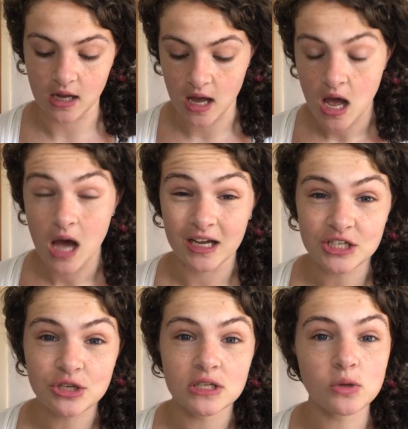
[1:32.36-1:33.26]
Okay. I'm going
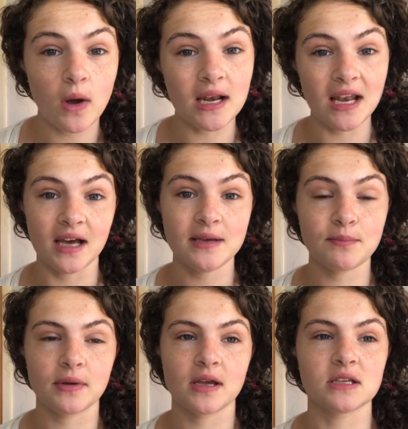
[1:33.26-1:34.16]
to do this quite light
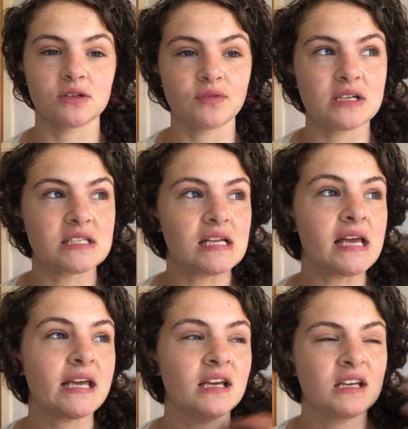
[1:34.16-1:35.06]
because
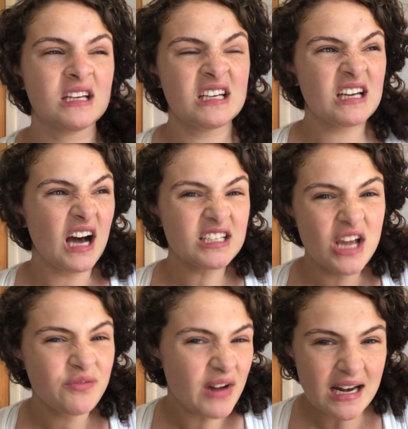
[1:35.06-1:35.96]
obviously I
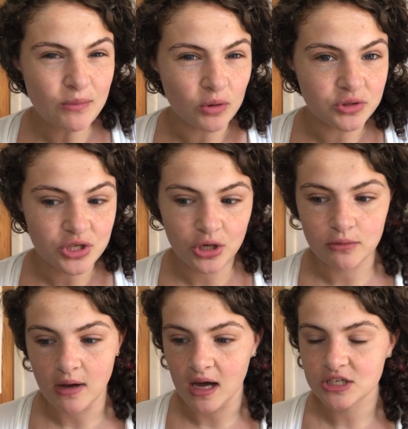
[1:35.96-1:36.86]
don't really want too
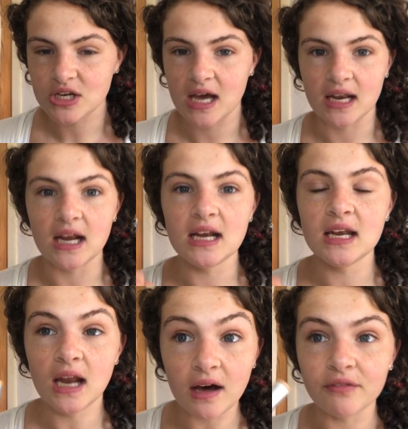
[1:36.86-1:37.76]
much. And I
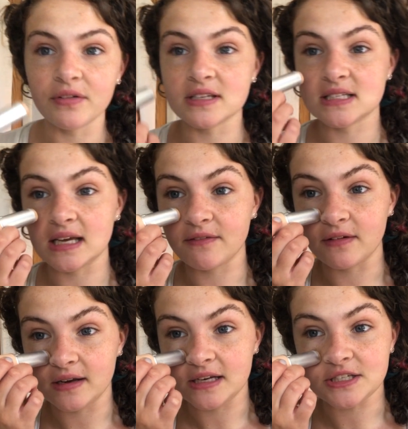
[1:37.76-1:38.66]
love a stick
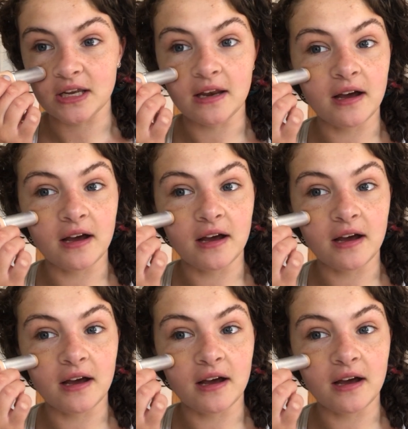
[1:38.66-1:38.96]
foundation.